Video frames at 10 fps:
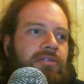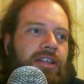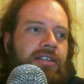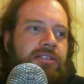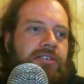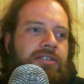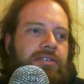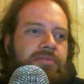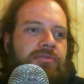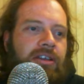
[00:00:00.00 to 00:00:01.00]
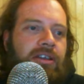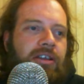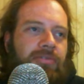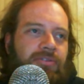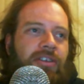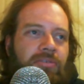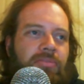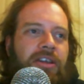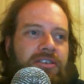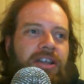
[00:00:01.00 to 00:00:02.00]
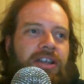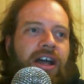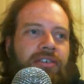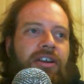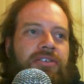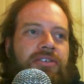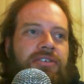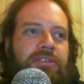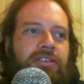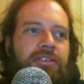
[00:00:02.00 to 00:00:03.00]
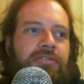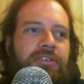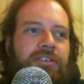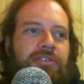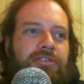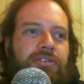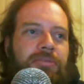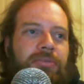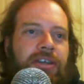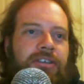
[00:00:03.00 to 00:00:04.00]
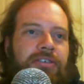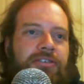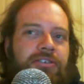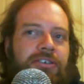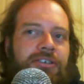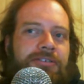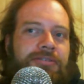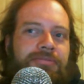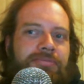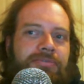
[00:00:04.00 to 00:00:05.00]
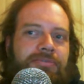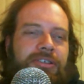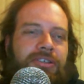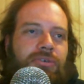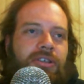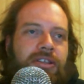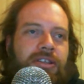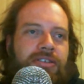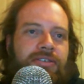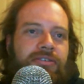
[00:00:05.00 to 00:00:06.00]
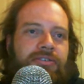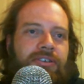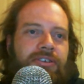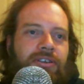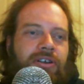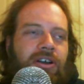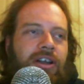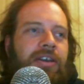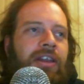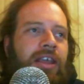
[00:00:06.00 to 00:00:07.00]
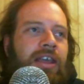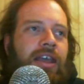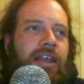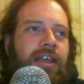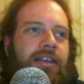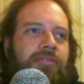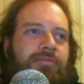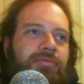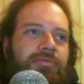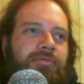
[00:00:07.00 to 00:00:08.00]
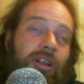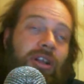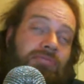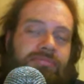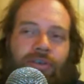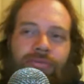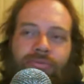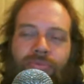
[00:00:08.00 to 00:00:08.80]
that's a fair amount of data actually when you're talking about just like doing things online, and well. Not